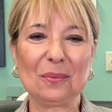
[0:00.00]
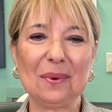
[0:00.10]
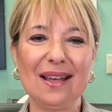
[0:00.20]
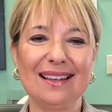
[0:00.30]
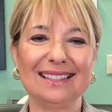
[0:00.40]

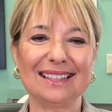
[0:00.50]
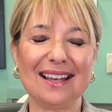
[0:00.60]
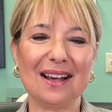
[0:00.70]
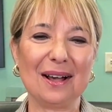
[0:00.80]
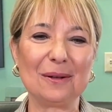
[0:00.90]

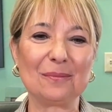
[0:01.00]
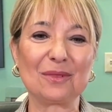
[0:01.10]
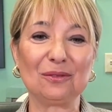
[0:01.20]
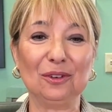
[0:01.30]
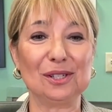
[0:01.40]
Well,
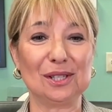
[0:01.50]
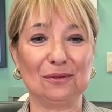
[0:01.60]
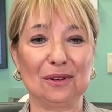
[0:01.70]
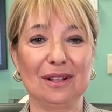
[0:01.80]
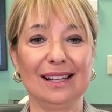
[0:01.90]
first
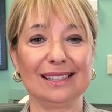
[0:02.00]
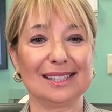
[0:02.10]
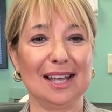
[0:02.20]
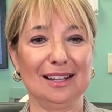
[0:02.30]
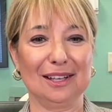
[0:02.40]
of all, I'll
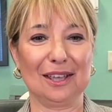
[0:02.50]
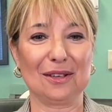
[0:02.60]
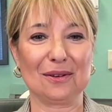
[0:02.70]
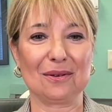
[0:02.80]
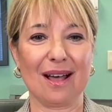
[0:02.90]
tell
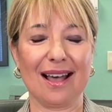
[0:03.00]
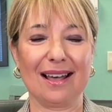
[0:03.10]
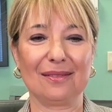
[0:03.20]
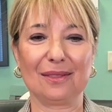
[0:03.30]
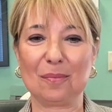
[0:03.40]
you,
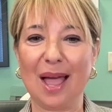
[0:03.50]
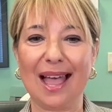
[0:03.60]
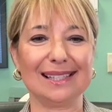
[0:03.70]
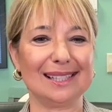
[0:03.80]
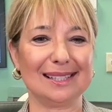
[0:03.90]
the
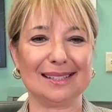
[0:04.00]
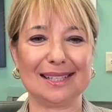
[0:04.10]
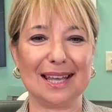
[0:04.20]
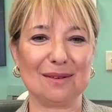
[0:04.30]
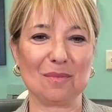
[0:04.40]
past
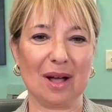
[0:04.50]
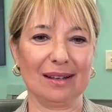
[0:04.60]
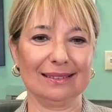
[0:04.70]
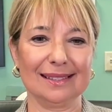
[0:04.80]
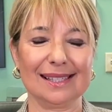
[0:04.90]
10
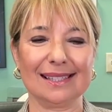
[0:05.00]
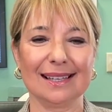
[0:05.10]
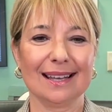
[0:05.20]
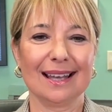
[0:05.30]
months,